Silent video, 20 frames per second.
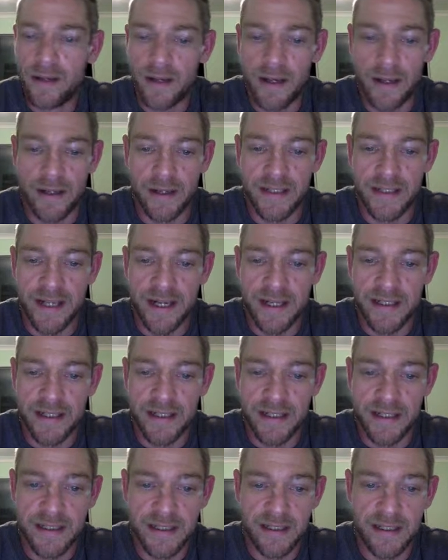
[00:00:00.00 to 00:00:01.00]
And to
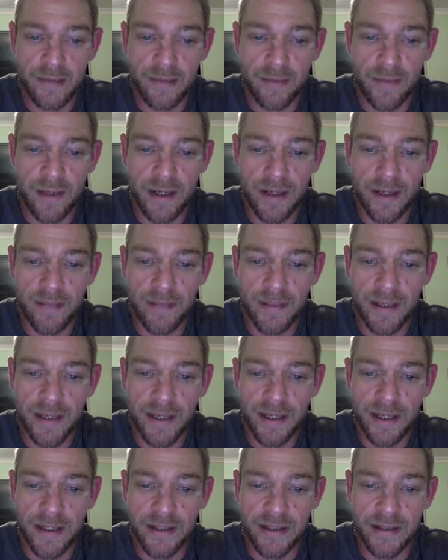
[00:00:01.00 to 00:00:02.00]
access your
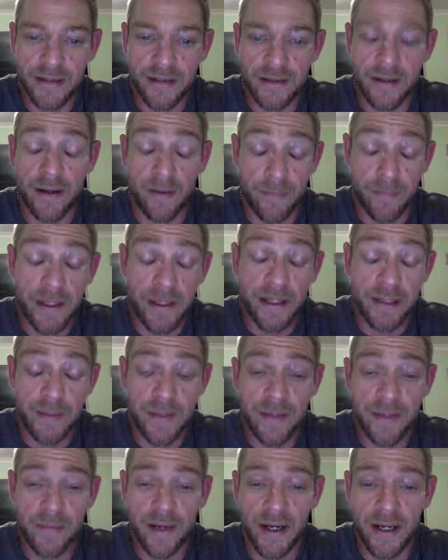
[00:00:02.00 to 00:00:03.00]

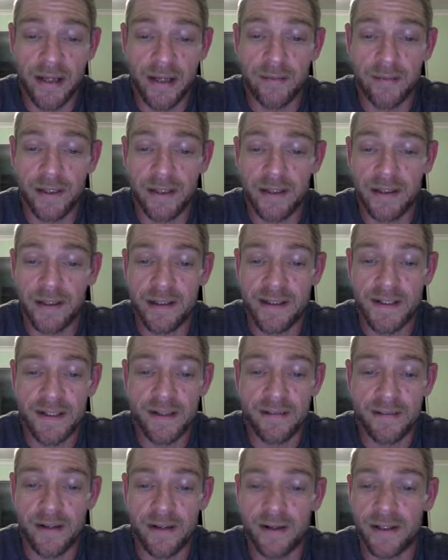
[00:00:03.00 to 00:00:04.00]
PHP My Admin, instead
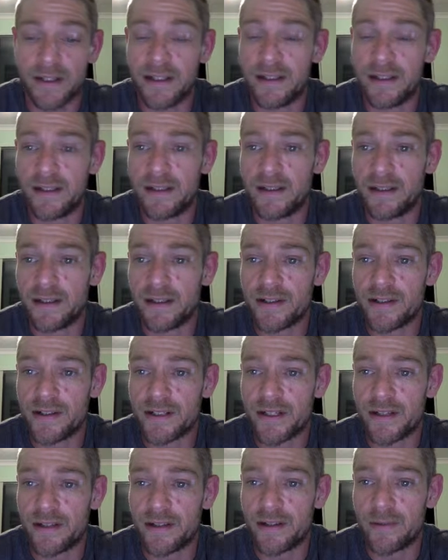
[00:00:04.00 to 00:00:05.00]
of going here, you can
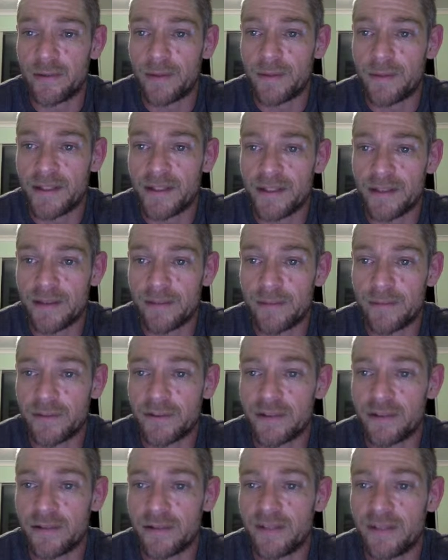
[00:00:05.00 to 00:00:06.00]
just go to webstar,
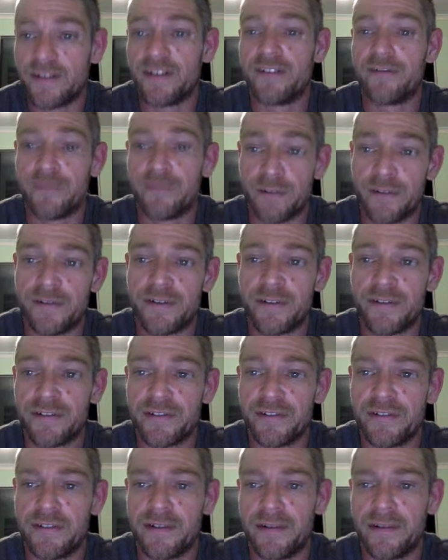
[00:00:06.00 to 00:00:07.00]
which you'll have on the free
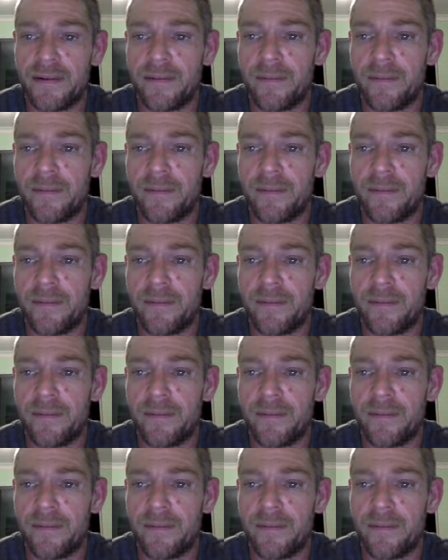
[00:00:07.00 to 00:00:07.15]
version.